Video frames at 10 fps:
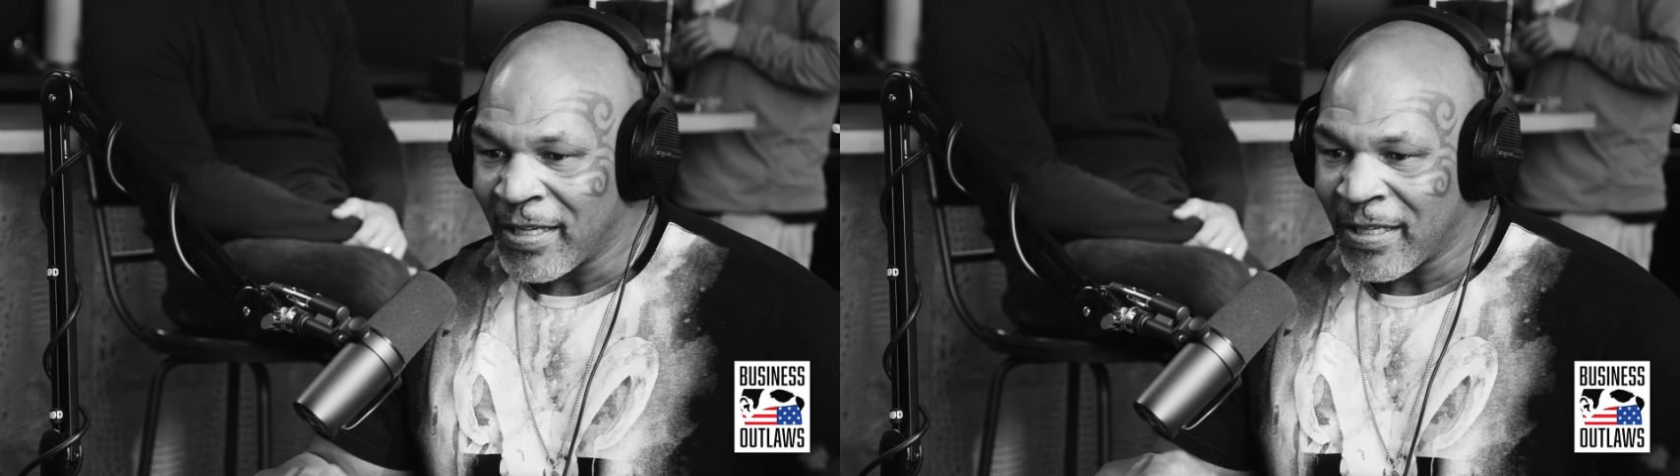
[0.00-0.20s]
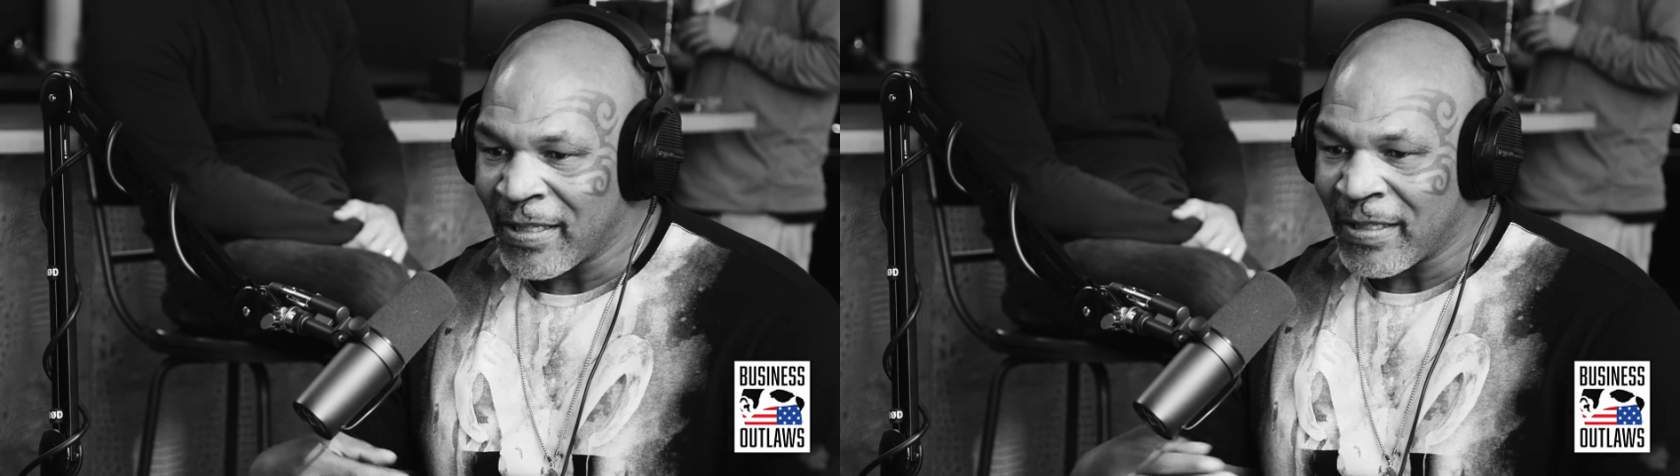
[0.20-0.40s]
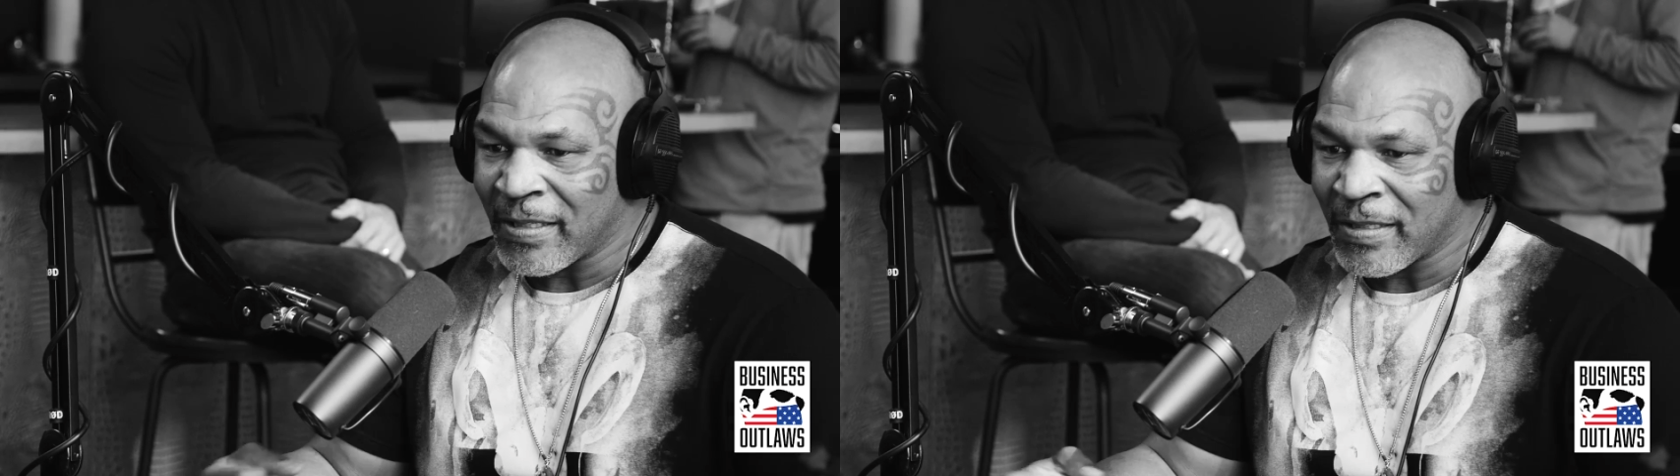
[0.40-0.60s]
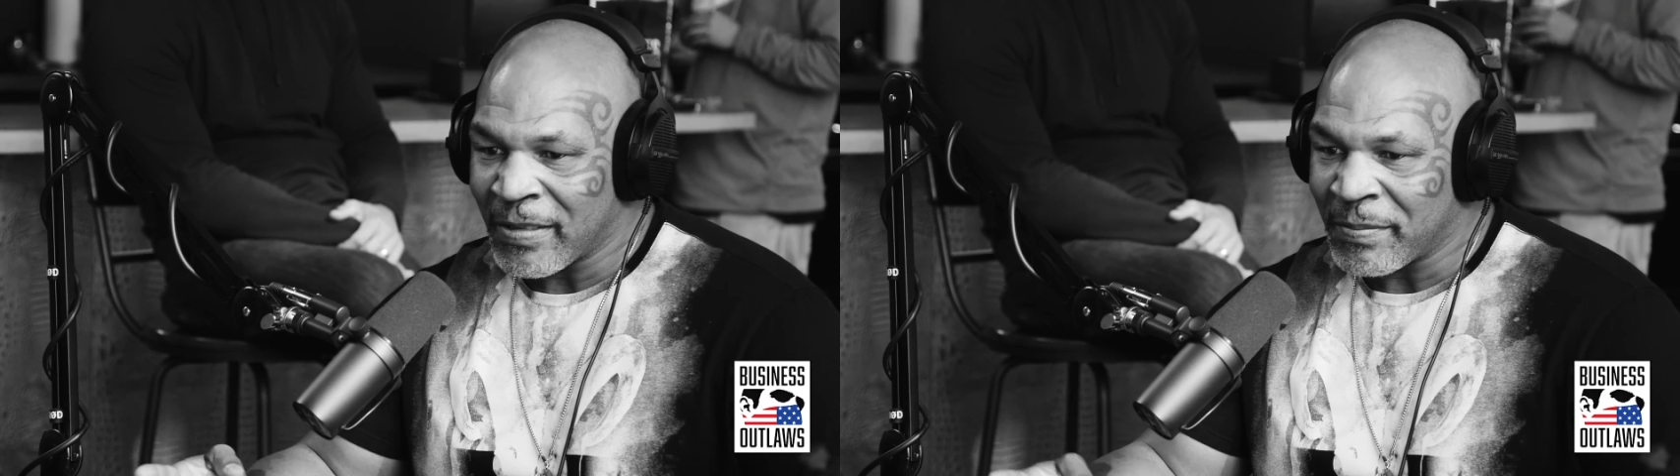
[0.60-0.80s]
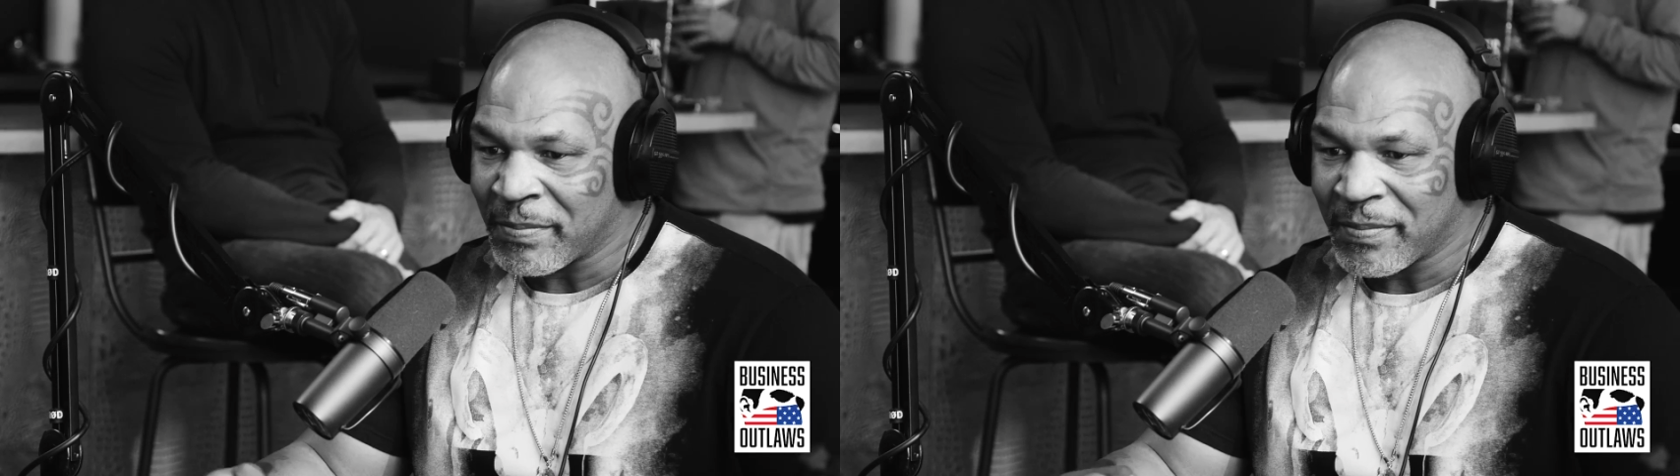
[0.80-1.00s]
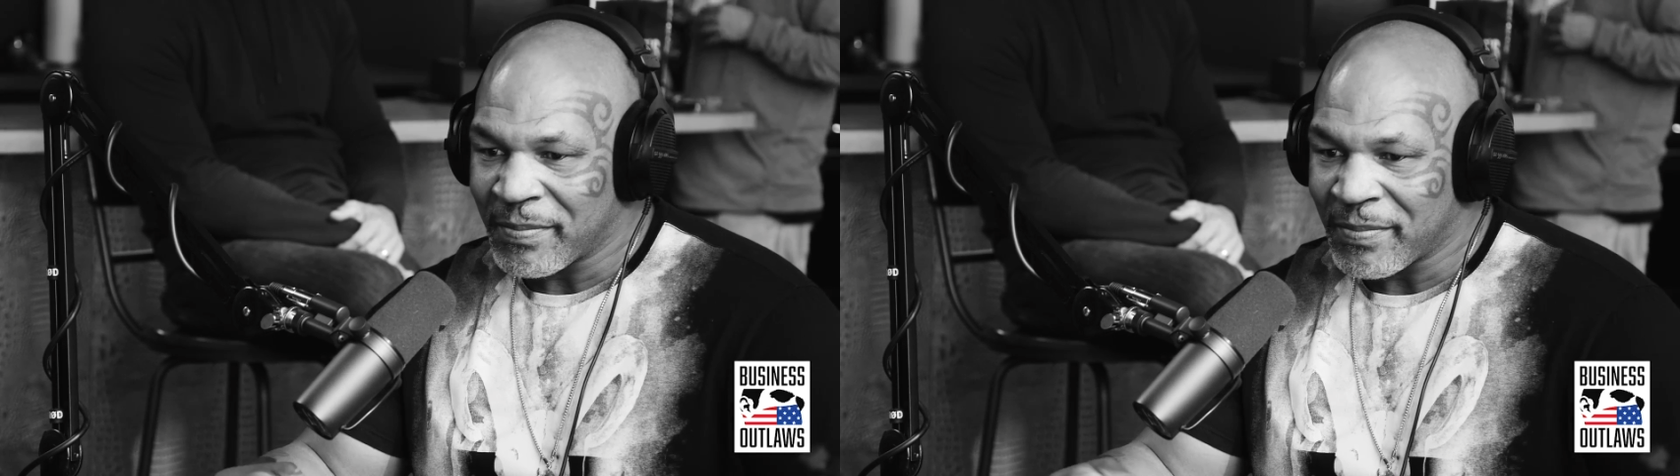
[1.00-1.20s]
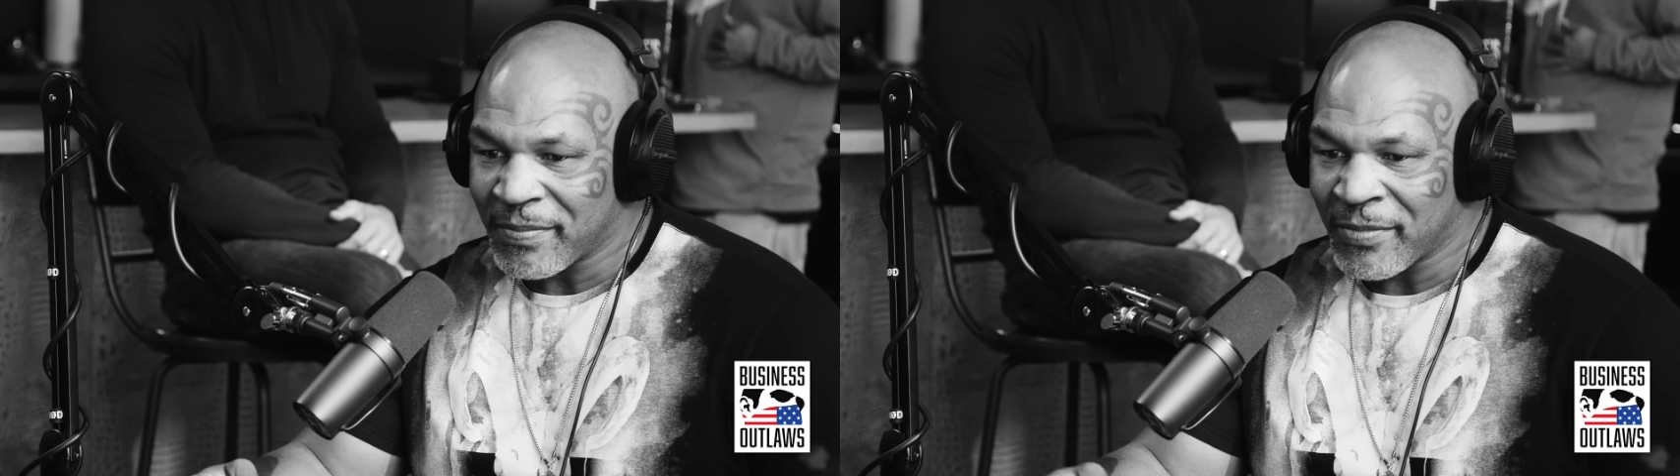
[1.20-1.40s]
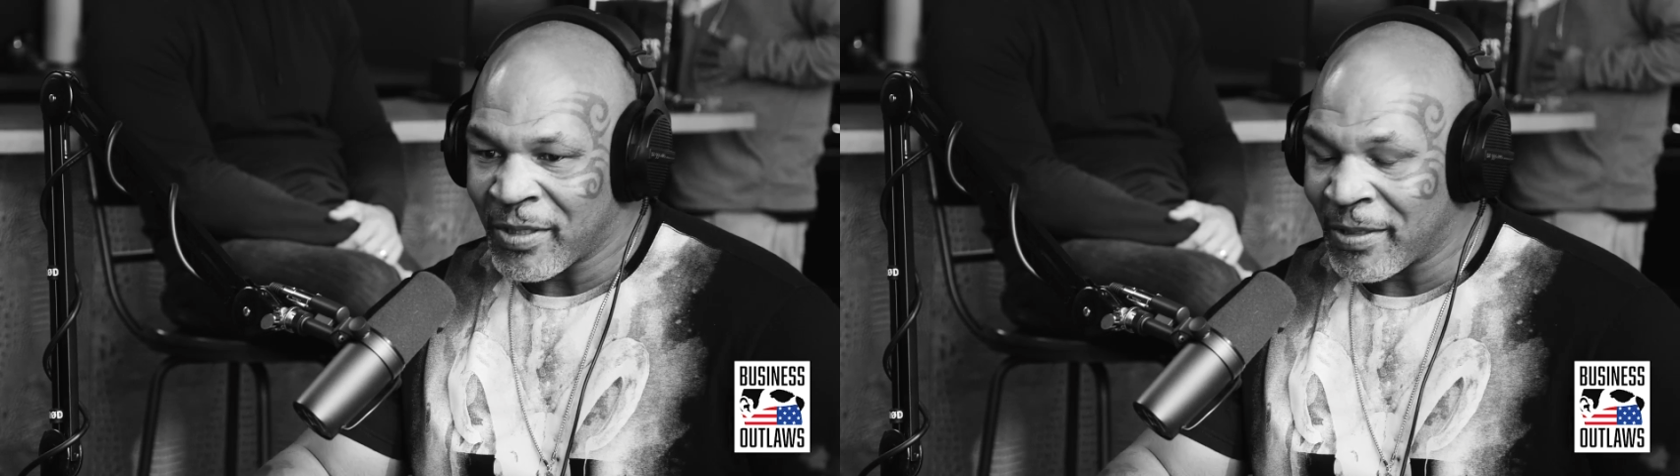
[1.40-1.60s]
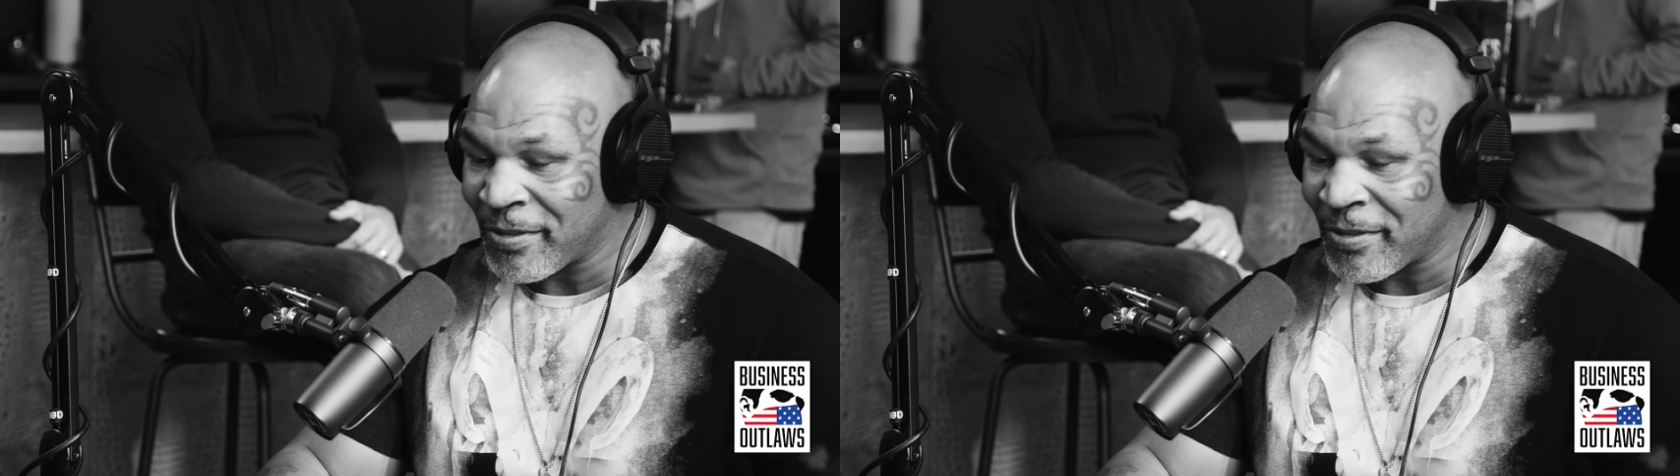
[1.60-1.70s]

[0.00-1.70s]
And um, well,